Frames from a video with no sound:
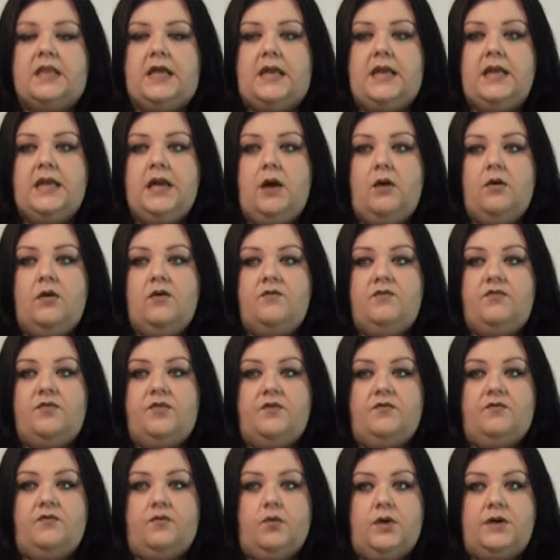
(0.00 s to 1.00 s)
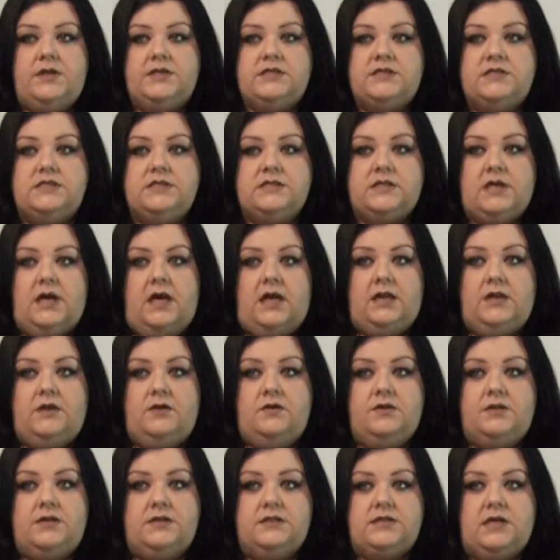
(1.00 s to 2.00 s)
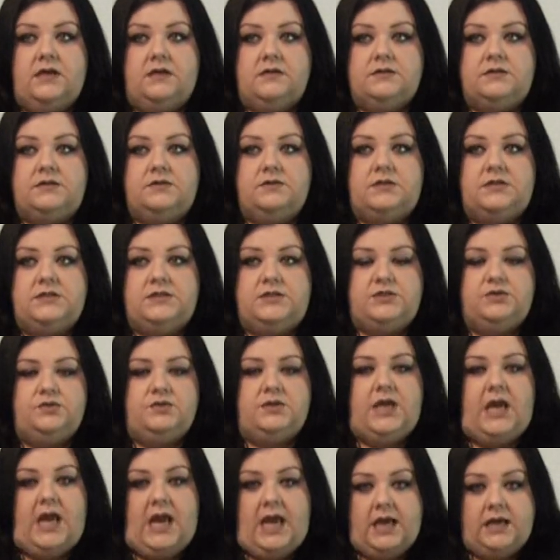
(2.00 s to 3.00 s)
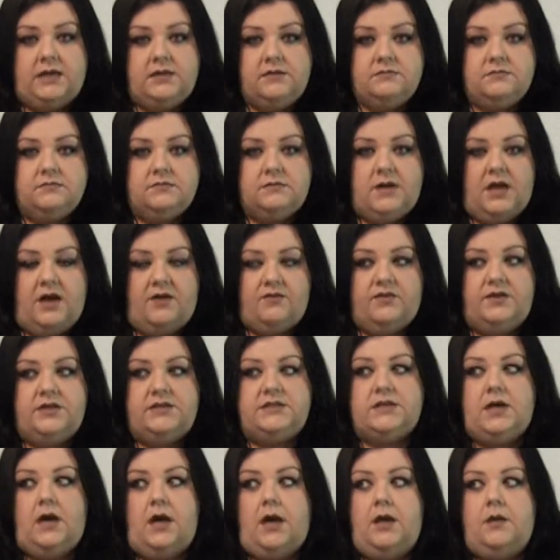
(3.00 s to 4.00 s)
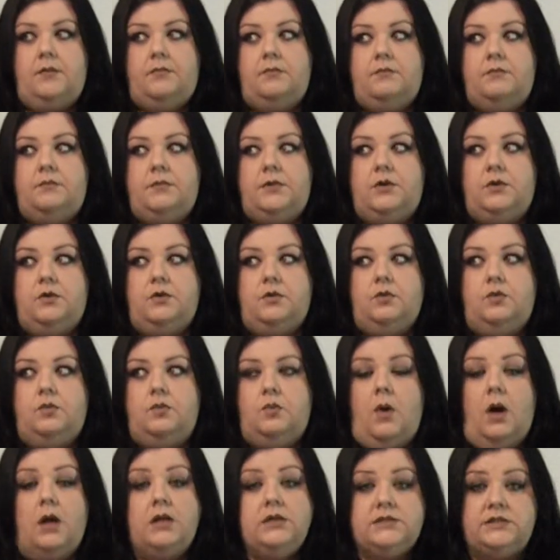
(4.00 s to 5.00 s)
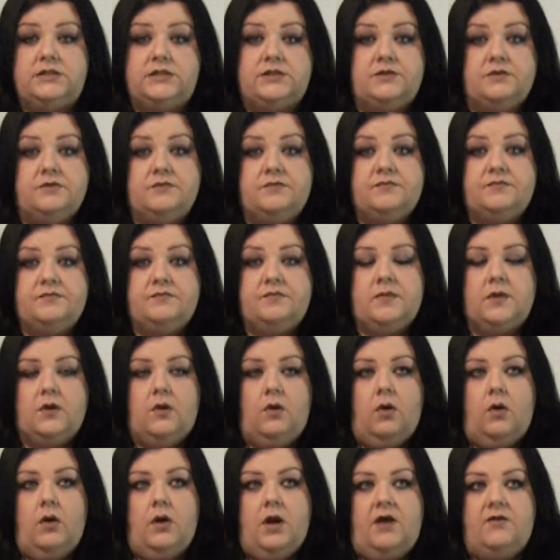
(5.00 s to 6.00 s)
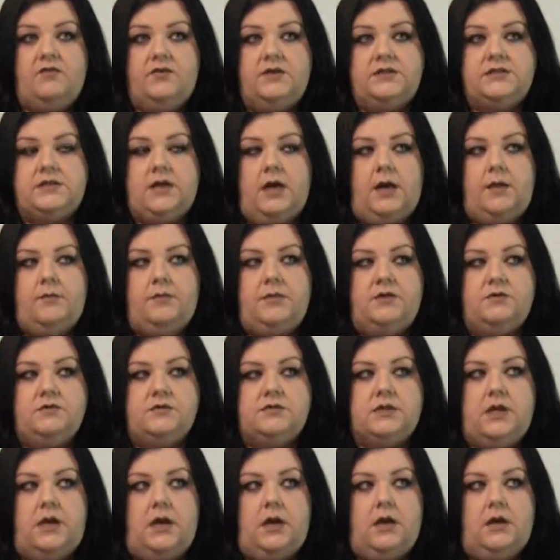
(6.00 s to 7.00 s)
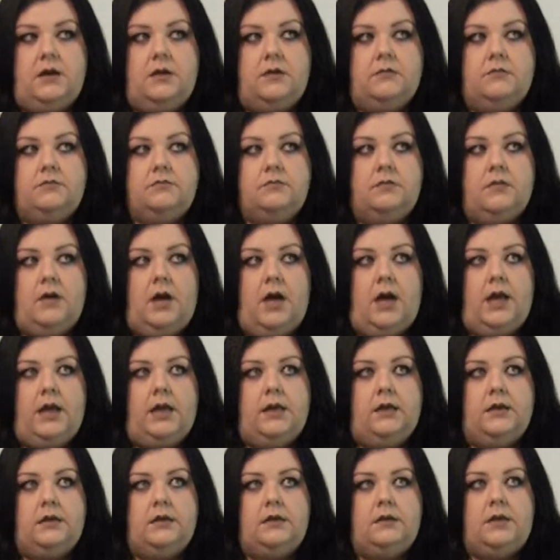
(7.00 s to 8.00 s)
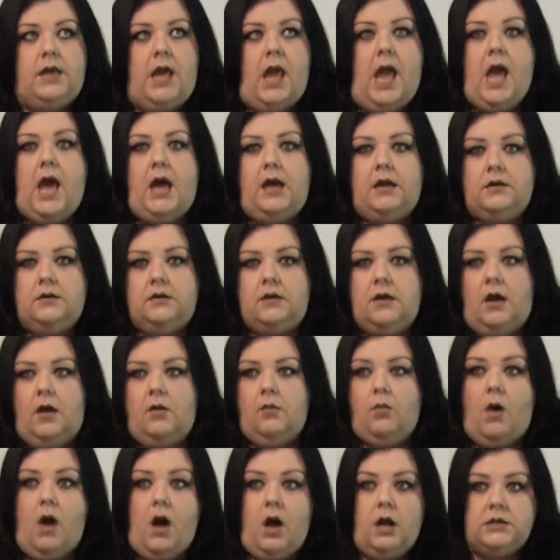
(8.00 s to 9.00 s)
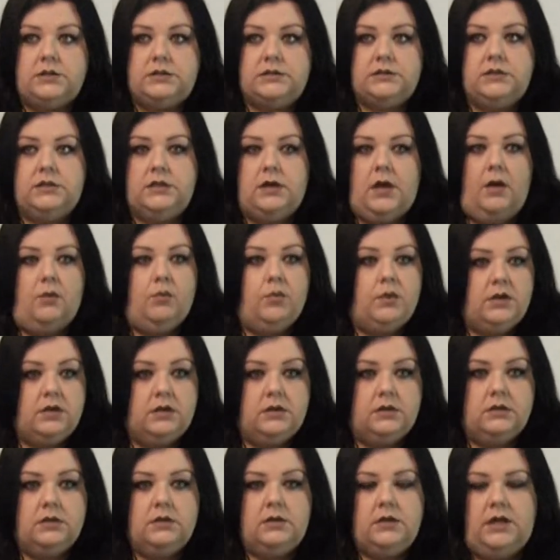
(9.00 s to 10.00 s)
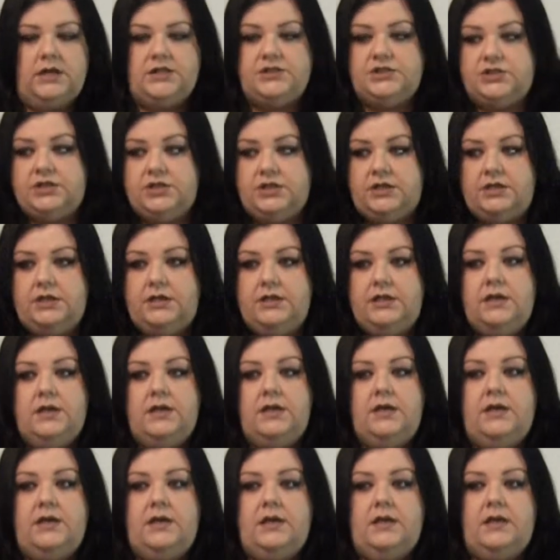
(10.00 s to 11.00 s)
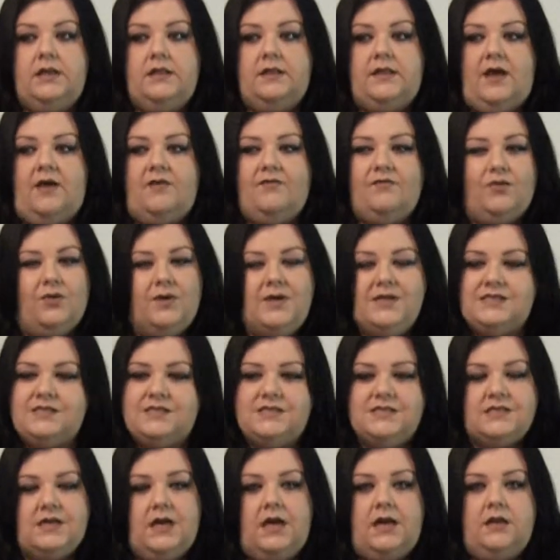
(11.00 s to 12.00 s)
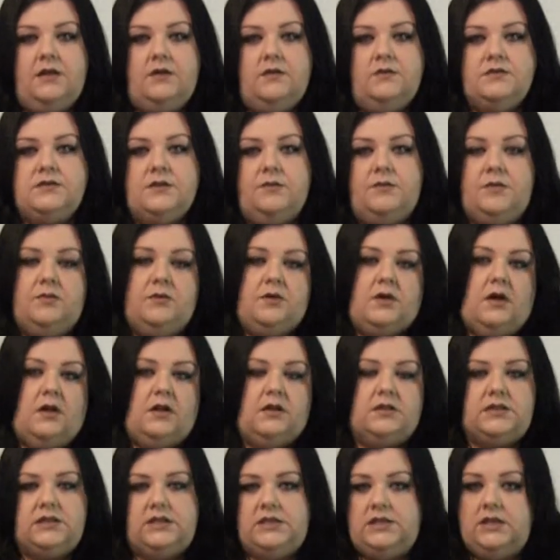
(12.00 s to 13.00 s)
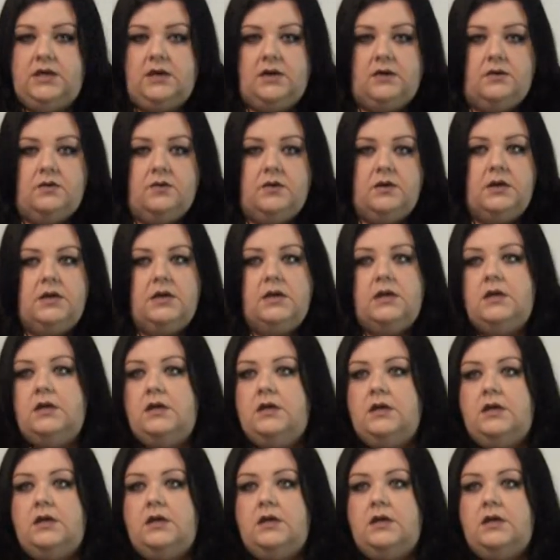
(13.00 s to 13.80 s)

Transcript: letting go of the voice inside of you that tells you that you can't every time you want to, or every time you say, I can, I want, I will, I should. That voice inside of you, some people call it the ego,